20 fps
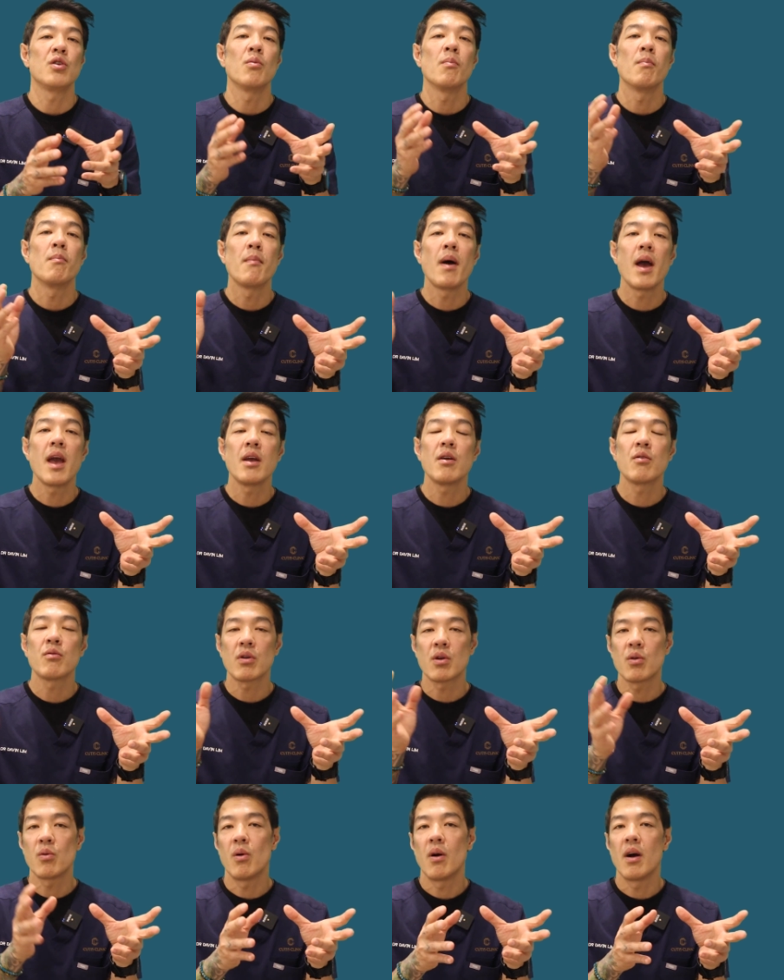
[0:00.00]
you may
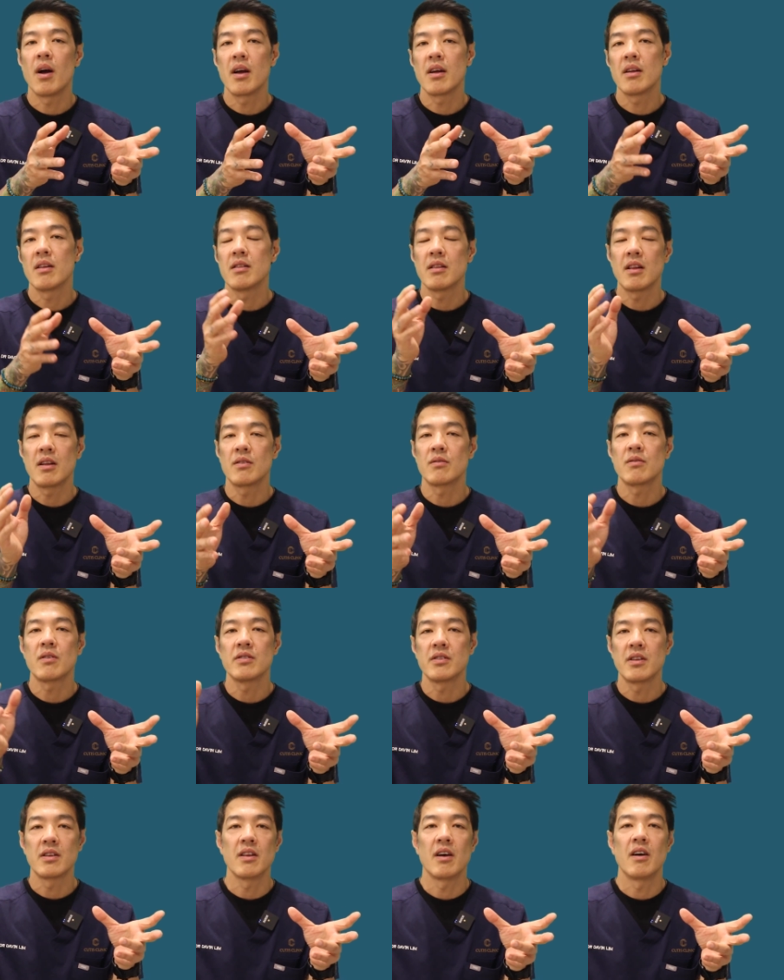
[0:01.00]
require later
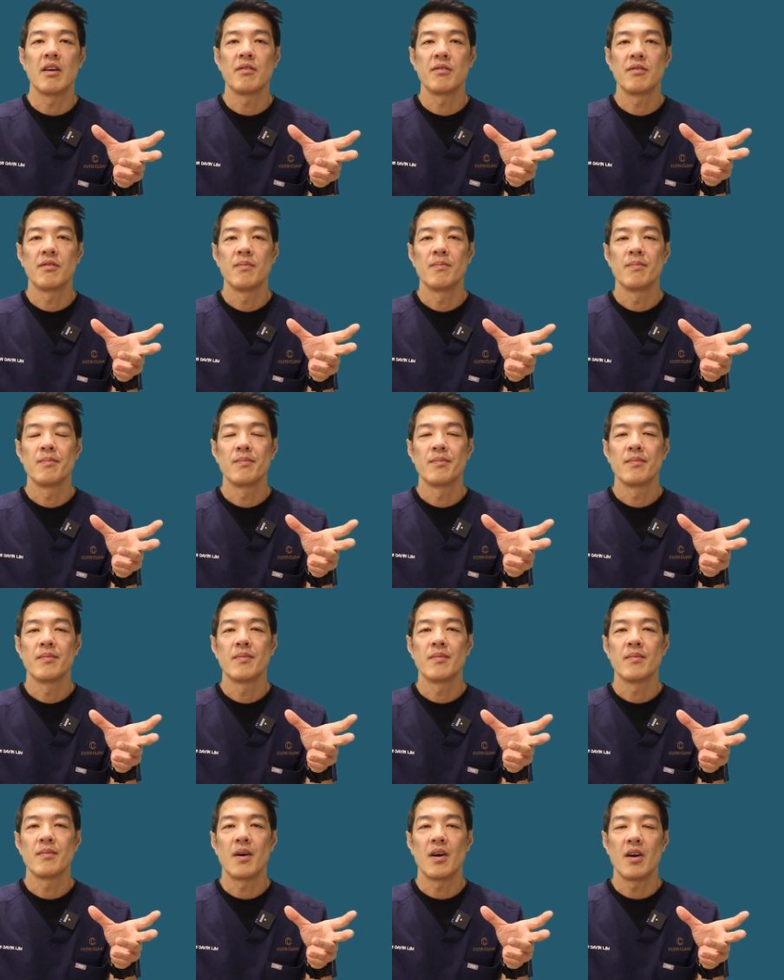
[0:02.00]
on in life.
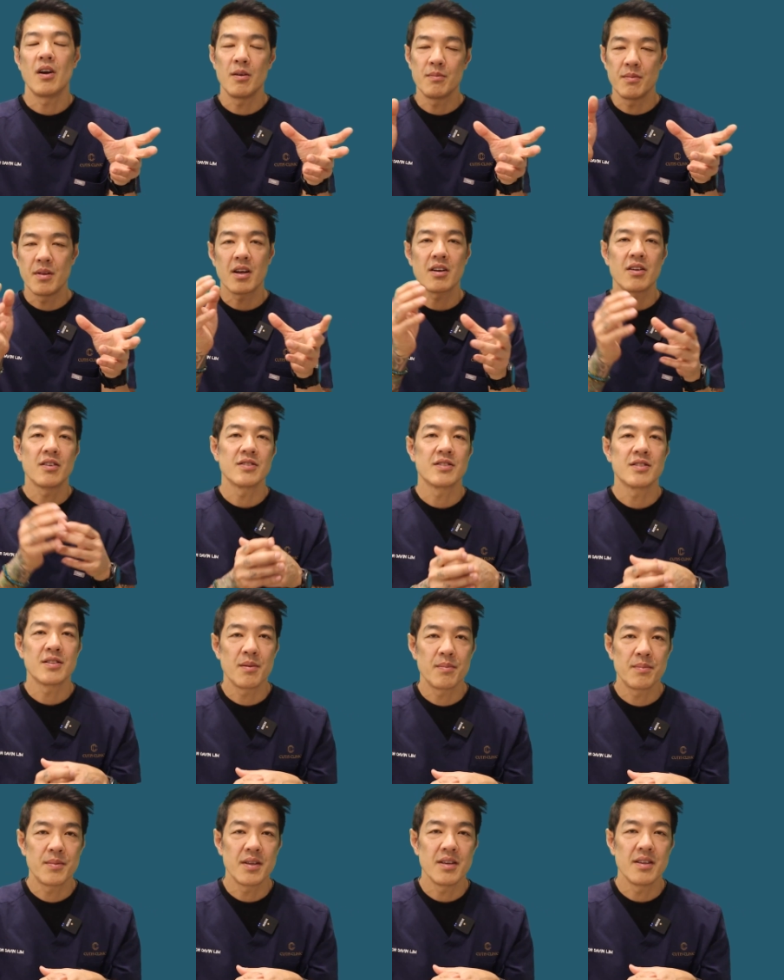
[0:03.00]
I hope that
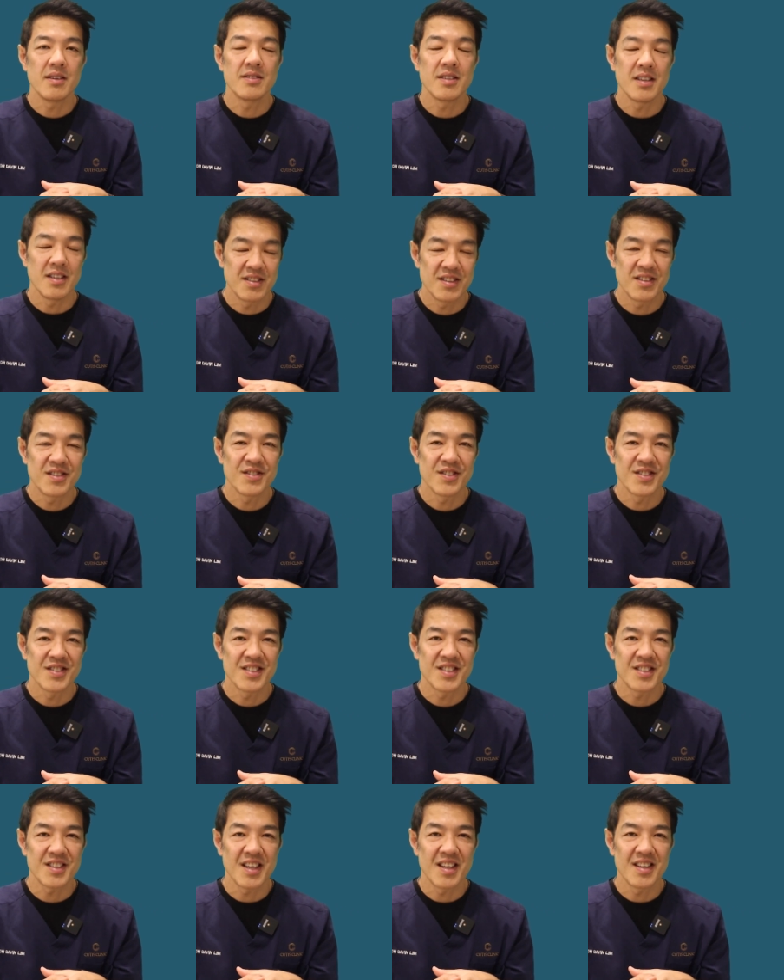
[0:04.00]
concept is easy to
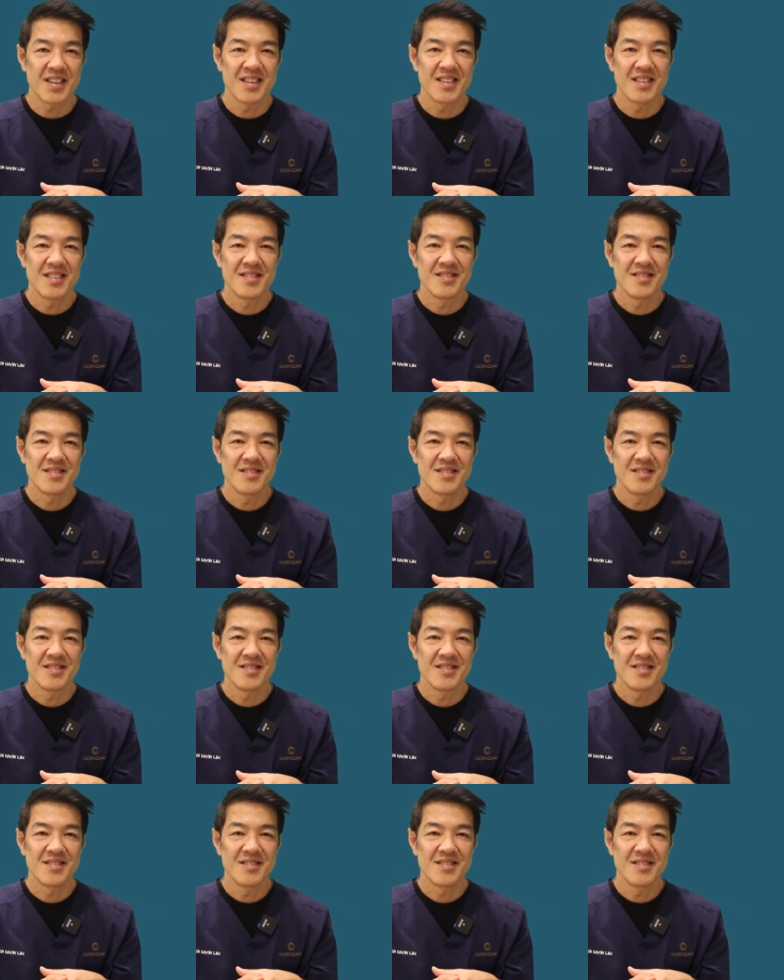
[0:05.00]
understand.